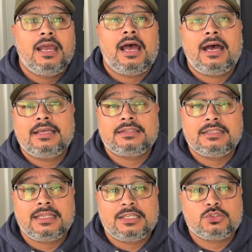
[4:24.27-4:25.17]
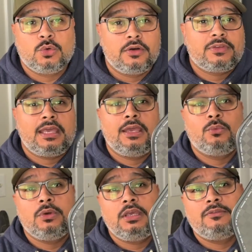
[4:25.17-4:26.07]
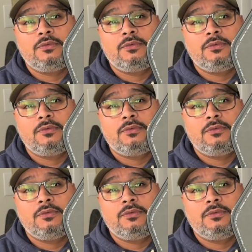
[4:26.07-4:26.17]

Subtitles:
I think that 12K weave,